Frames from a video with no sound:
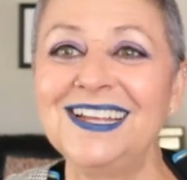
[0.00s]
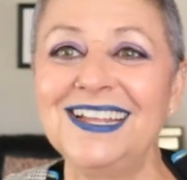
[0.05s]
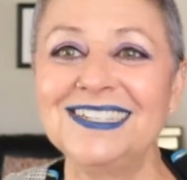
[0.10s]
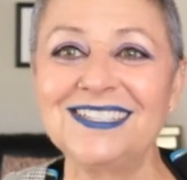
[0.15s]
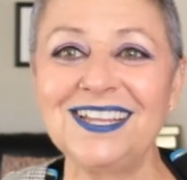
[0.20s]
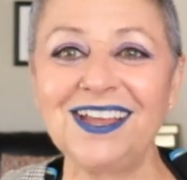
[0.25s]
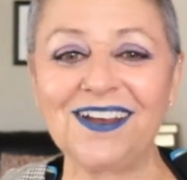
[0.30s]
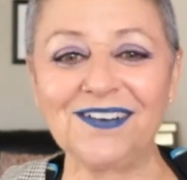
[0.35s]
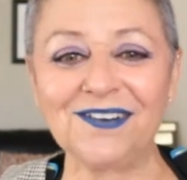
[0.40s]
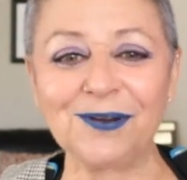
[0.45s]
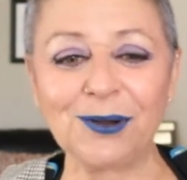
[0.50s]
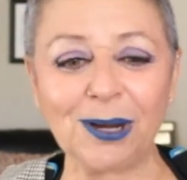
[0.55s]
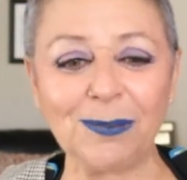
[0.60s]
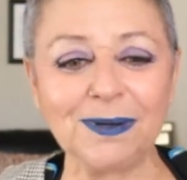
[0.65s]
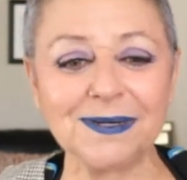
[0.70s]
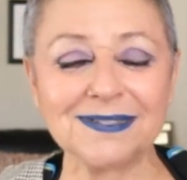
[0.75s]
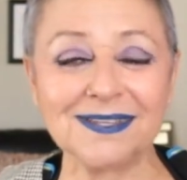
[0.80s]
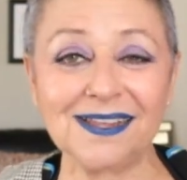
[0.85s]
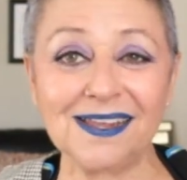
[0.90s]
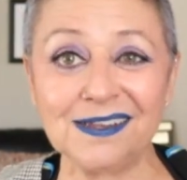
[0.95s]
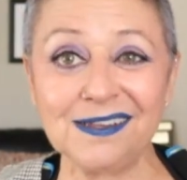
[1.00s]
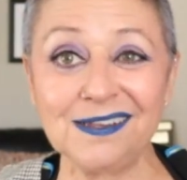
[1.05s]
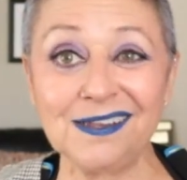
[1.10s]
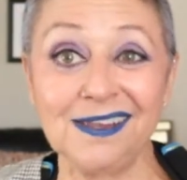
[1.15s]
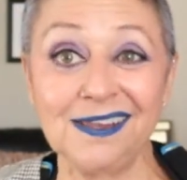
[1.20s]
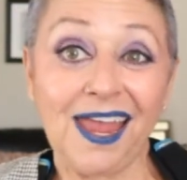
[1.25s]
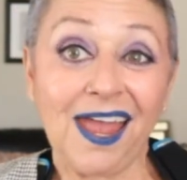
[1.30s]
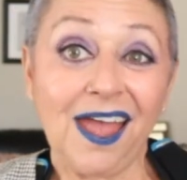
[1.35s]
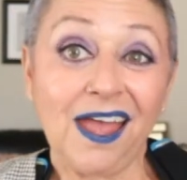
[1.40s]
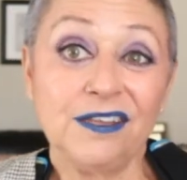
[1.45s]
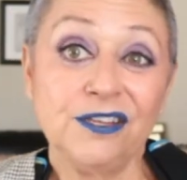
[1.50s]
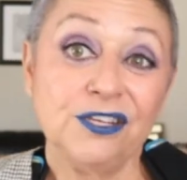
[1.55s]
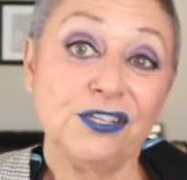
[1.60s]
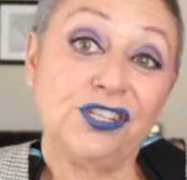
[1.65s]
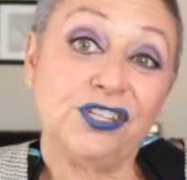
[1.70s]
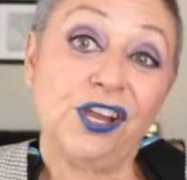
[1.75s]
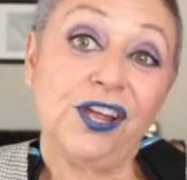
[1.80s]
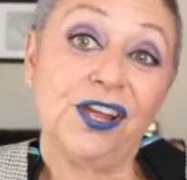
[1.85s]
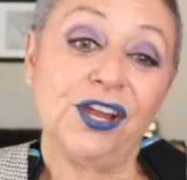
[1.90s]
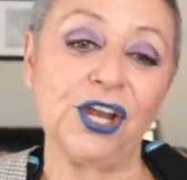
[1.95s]
So Robert's like, yeah, you
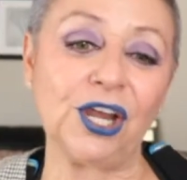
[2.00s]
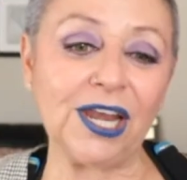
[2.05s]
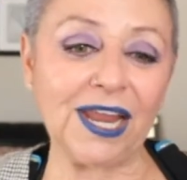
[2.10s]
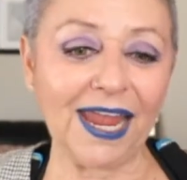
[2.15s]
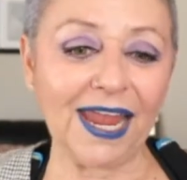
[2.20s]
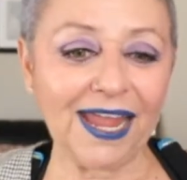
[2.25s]
should.